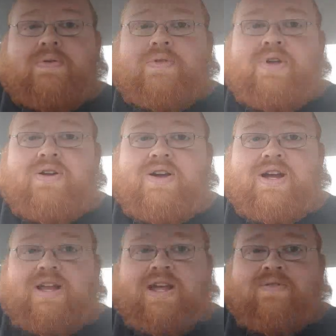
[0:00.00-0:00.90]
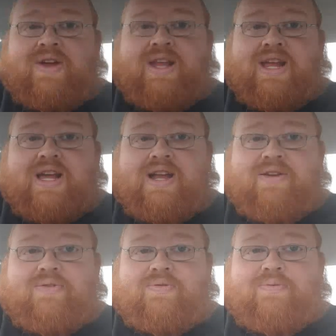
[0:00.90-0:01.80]
they're not going to have any kind
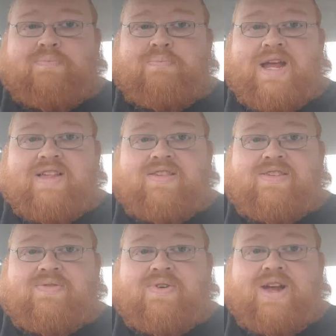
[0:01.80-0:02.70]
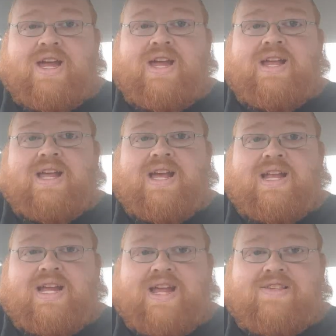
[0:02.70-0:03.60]
of basis for any kind
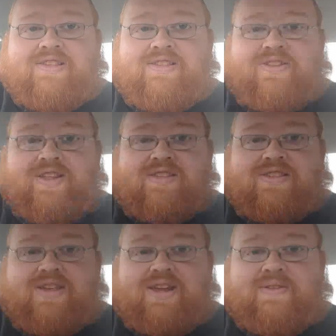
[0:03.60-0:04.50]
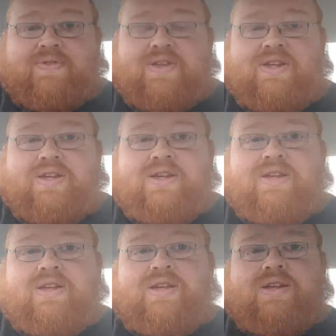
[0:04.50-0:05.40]
of guesses on this thing.
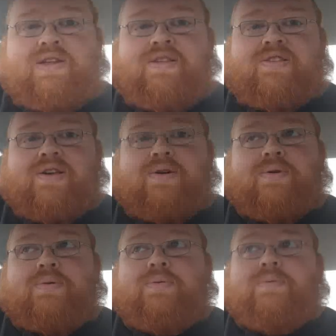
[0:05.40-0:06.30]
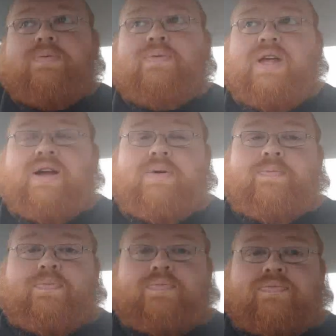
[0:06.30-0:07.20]
So, yeah,
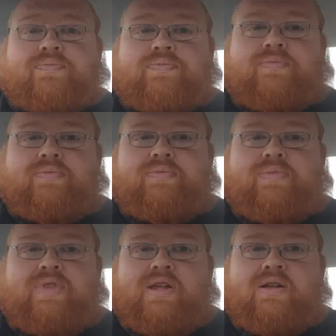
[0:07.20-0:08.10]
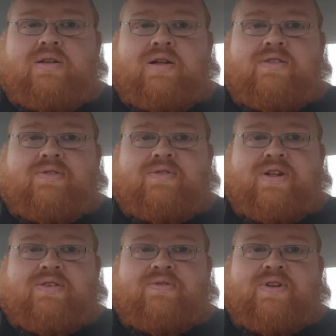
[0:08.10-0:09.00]
lots
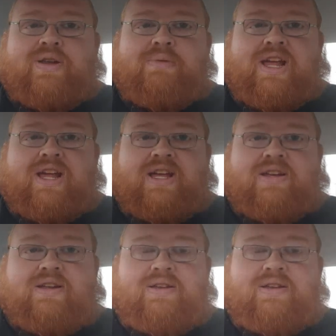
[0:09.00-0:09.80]
of fun to be had.